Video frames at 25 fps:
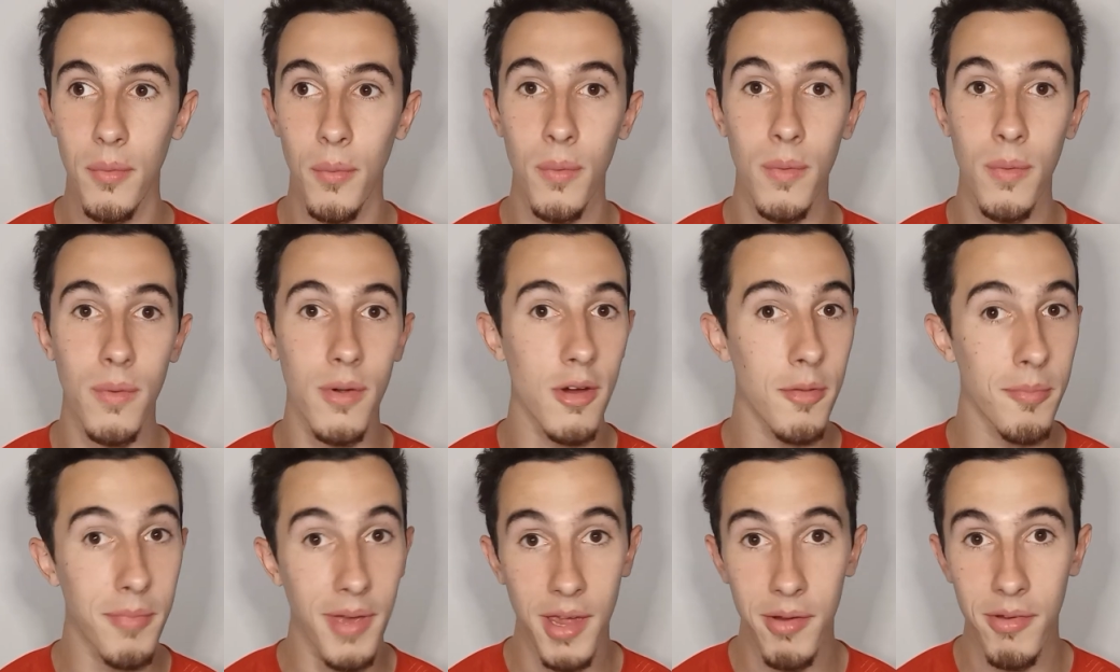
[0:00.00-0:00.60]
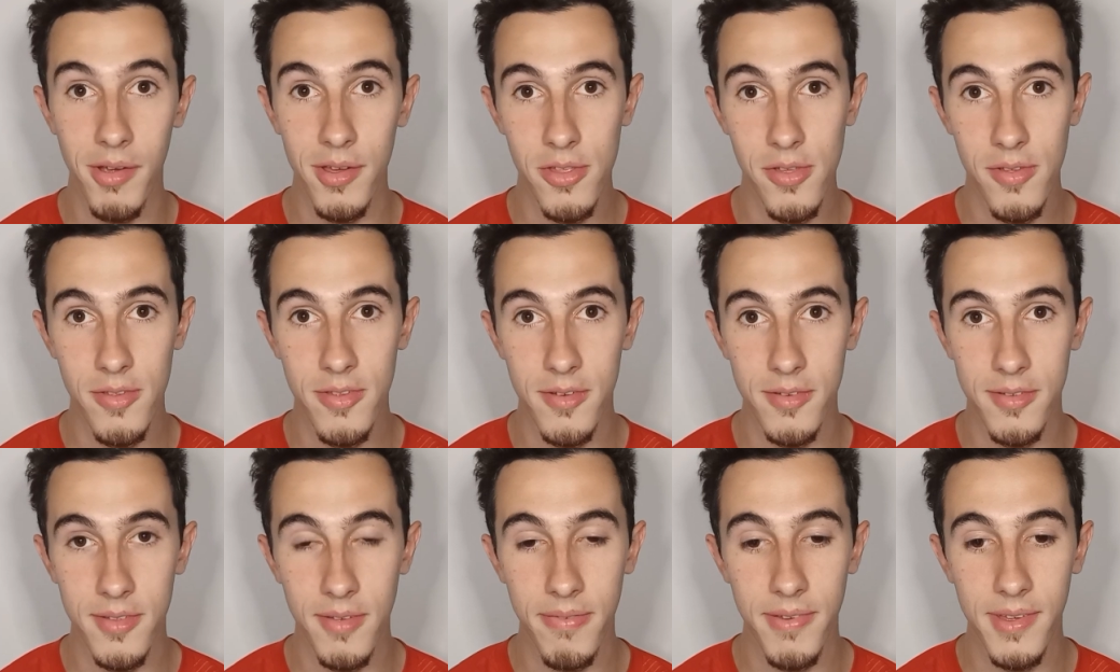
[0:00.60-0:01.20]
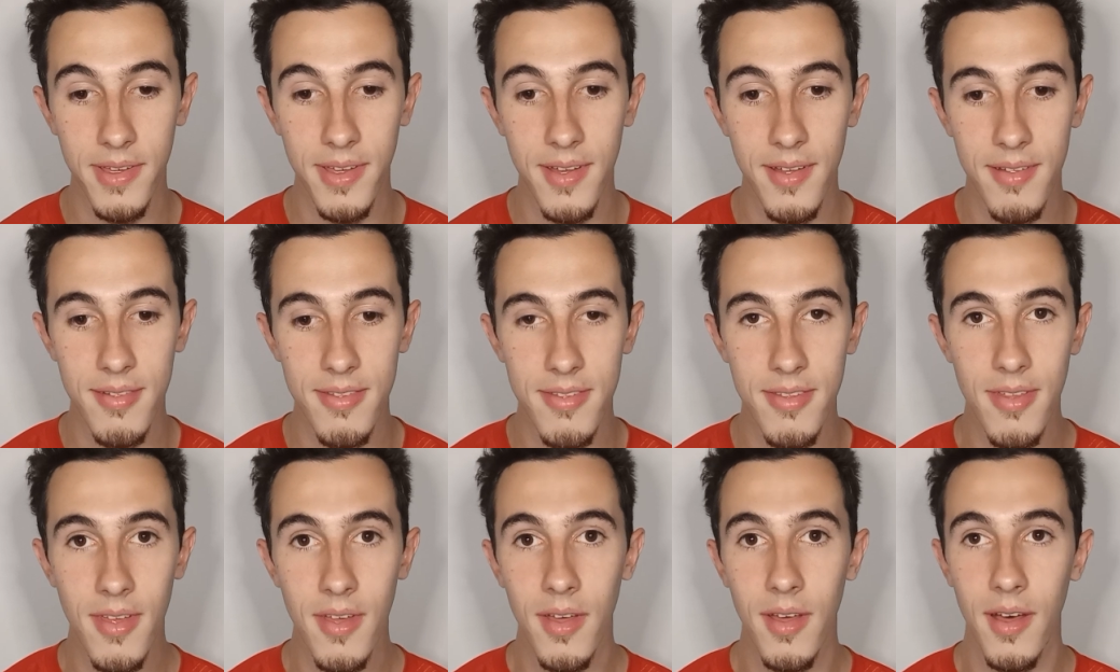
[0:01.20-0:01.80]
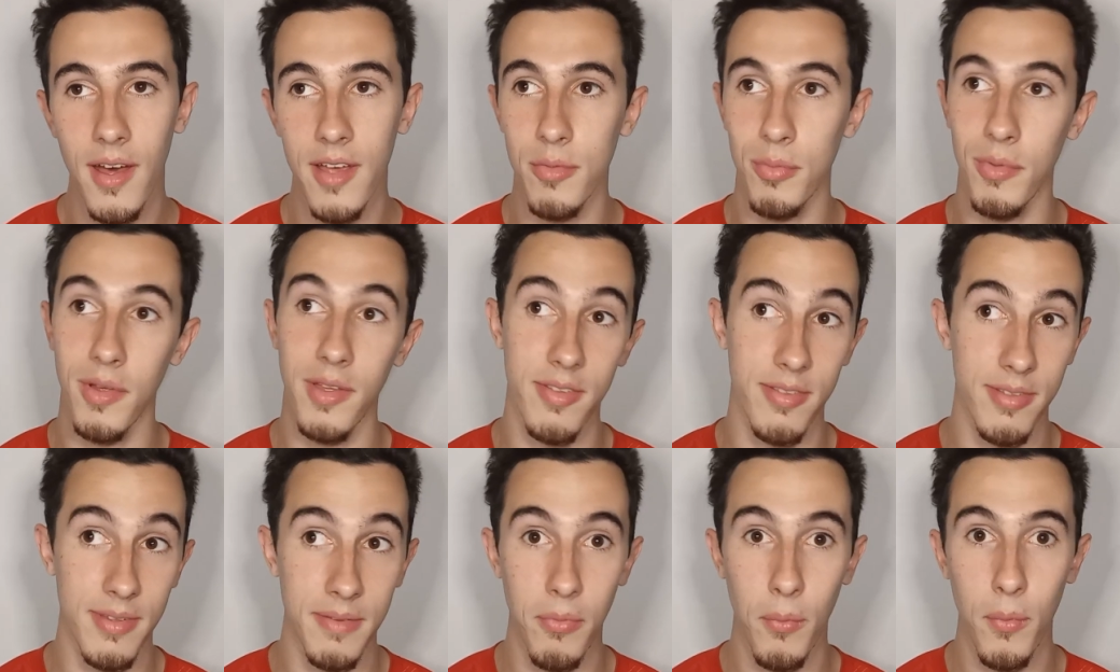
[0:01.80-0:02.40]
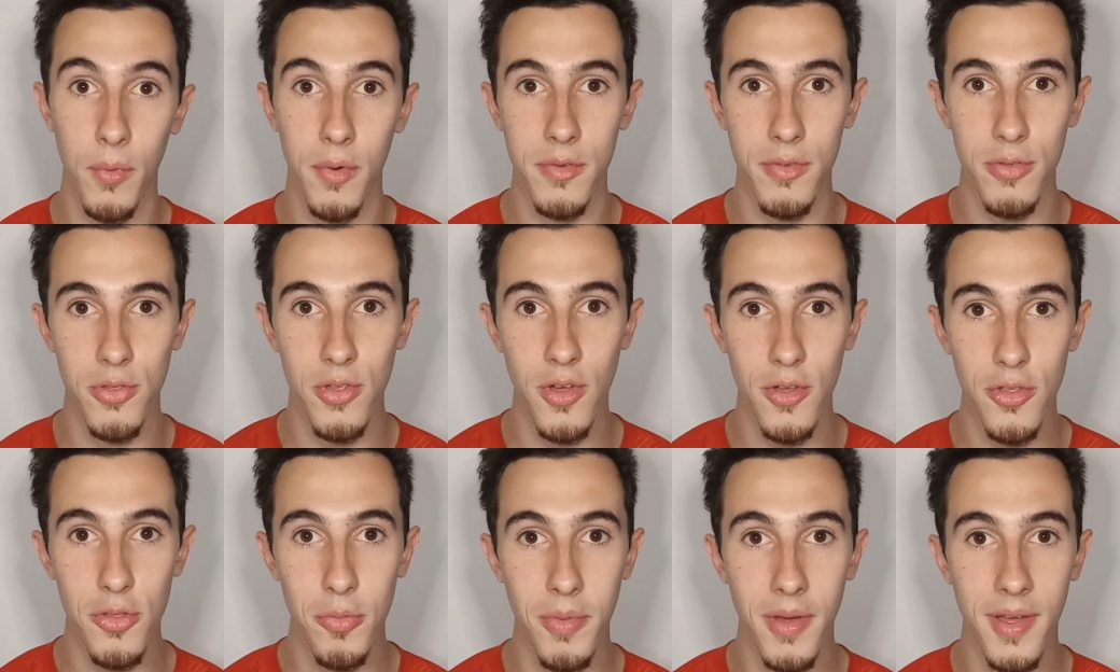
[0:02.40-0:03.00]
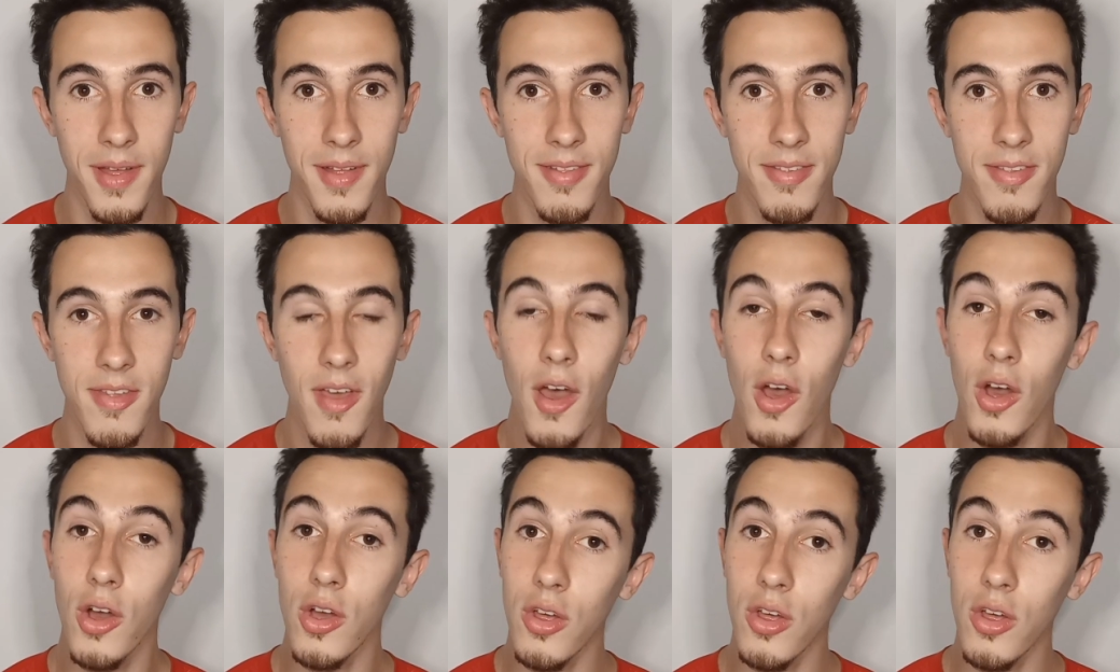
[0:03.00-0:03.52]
or marriage certificates, as well as divorce judgments,